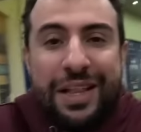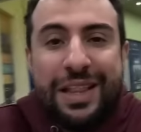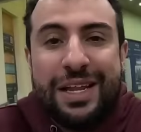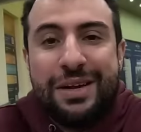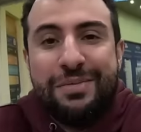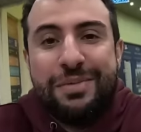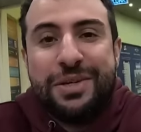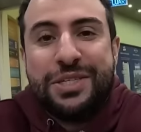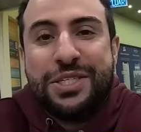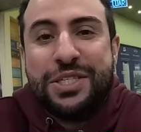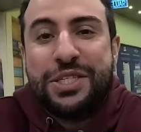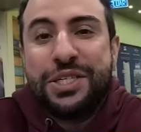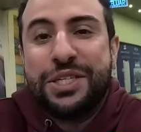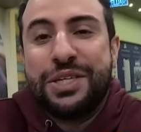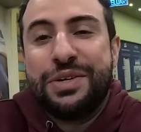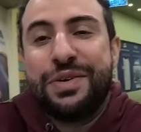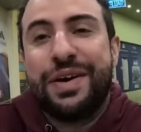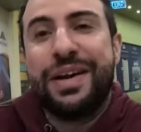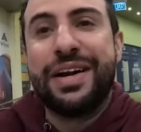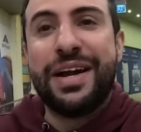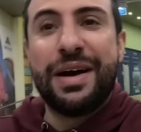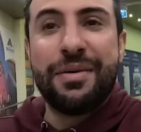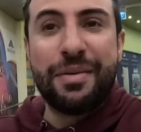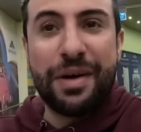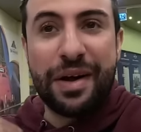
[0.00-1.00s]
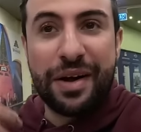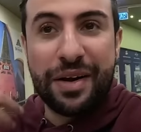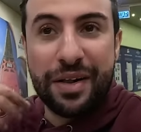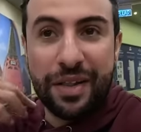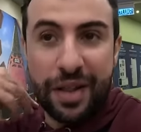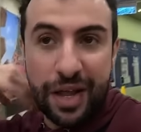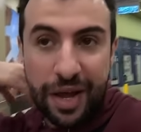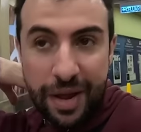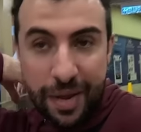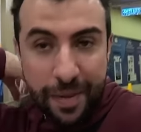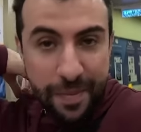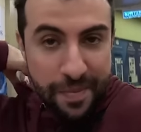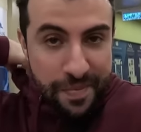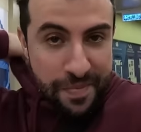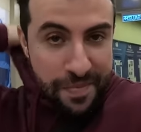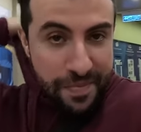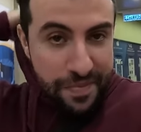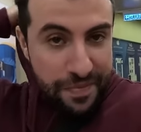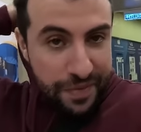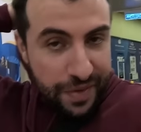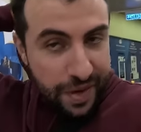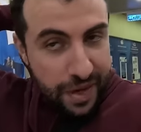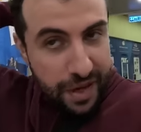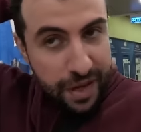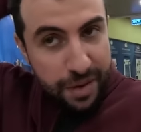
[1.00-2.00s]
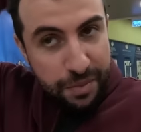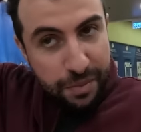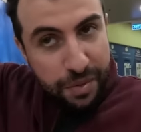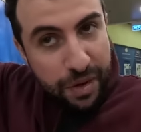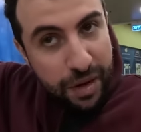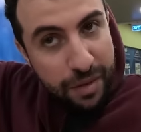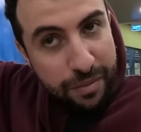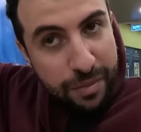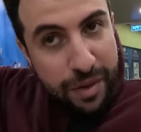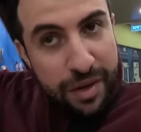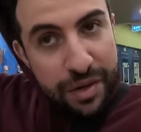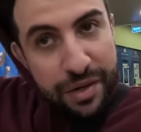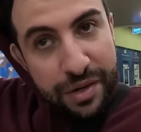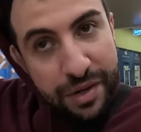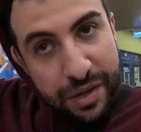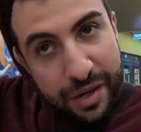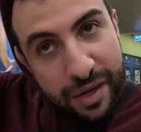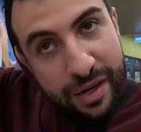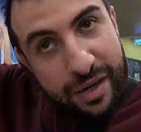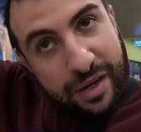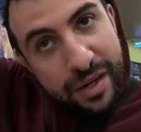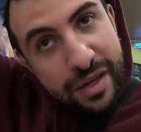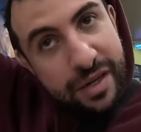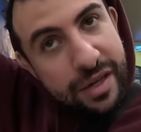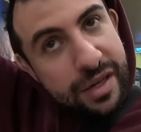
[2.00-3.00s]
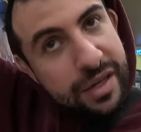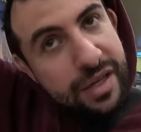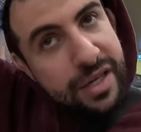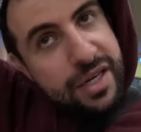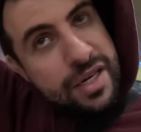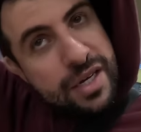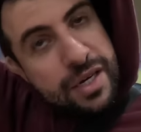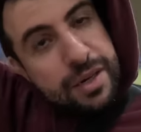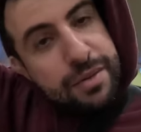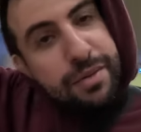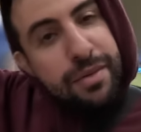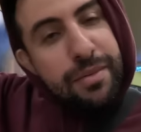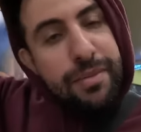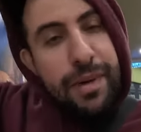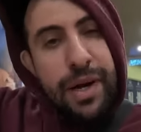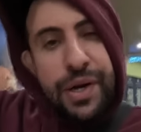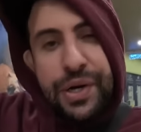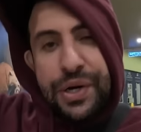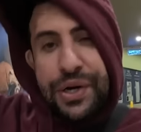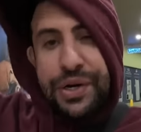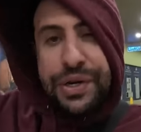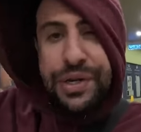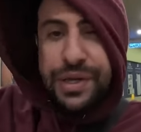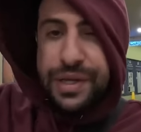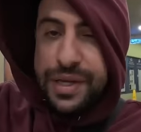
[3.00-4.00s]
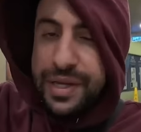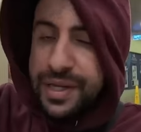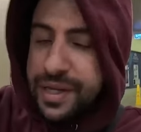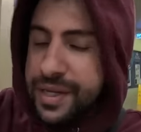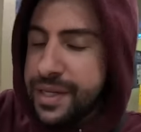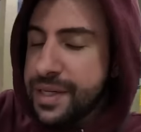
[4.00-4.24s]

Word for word: a little bit chilly right now, I'm not gonna lie. Put on my hood, put my hoodie.